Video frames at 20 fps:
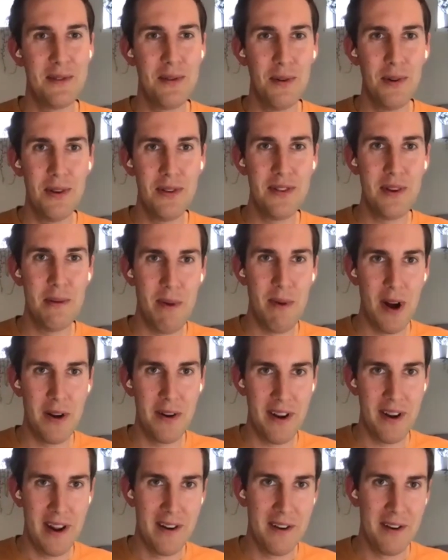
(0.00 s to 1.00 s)
tools
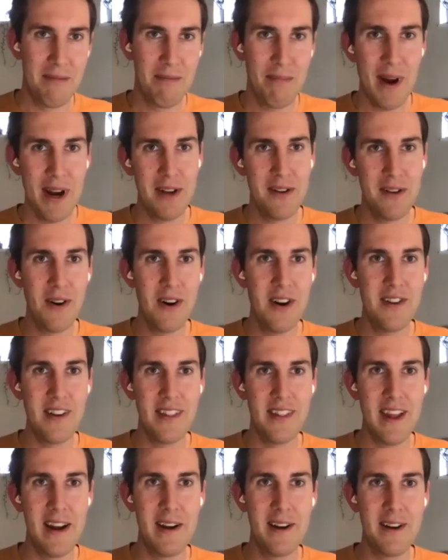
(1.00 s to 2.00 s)
upon then PyTorch,
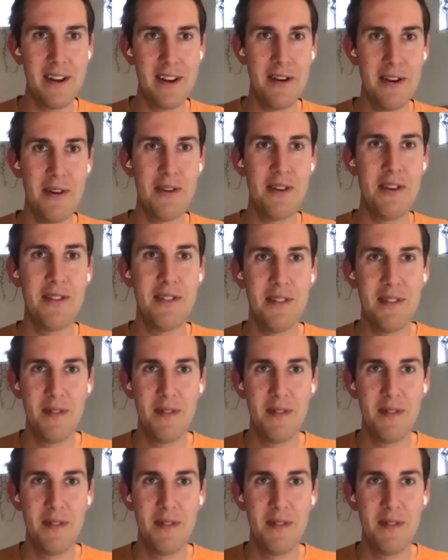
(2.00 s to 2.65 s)
and then you know, you,